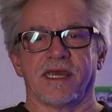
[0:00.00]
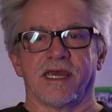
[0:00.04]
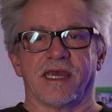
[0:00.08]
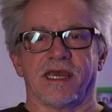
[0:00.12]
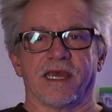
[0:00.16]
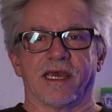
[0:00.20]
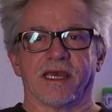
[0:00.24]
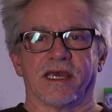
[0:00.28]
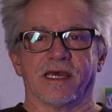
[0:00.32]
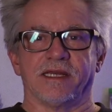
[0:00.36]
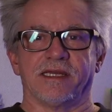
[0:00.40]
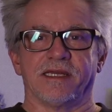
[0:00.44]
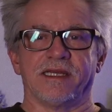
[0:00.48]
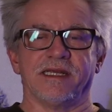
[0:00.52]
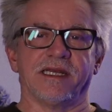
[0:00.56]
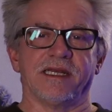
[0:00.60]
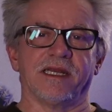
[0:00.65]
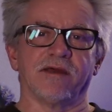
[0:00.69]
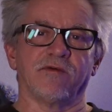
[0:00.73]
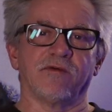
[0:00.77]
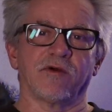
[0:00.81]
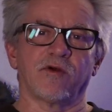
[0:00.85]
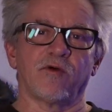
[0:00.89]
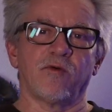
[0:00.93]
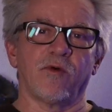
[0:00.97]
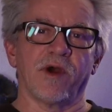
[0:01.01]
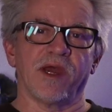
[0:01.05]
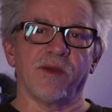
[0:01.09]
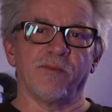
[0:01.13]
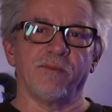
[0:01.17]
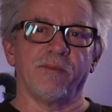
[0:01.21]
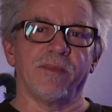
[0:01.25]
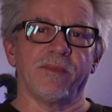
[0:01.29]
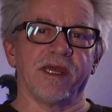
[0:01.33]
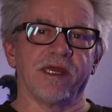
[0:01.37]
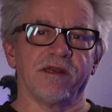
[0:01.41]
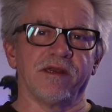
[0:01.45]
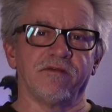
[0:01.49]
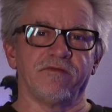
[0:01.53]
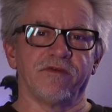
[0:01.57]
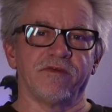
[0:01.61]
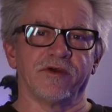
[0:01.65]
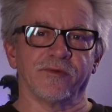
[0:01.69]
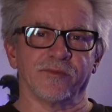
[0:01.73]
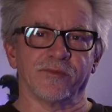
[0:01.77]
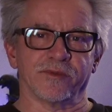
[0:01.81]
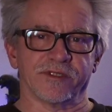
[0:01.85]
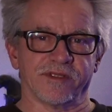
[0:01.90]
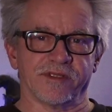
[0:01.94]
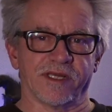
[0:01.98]
And he never quite made
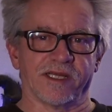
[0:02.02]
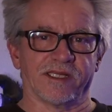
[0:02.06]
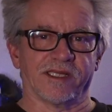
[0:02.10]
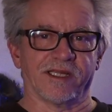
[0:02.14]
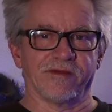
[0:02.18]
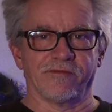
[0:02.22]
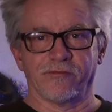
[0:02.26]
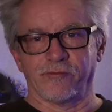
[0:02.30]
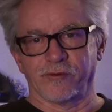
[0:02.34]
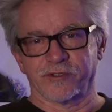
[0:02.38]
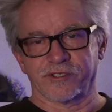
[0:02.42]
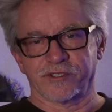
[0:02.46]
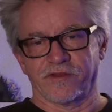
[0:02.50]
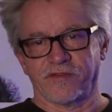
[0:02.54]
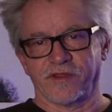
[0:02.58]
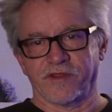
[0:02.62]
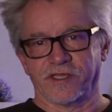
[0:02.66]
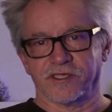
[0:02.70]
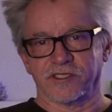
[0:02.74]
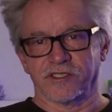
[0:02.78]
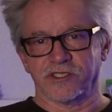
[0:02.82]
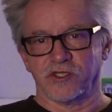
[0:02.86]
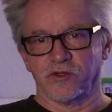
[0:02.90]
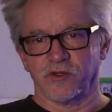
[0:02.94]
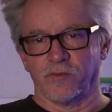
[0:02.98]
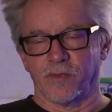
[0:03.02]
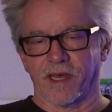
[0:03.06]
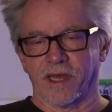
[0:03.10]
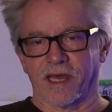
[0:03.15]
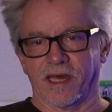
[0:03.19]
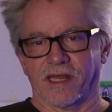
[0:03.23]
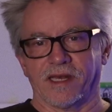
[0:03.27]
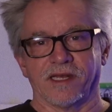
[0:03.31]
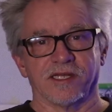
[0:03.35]
films on that level, which I think is too bad.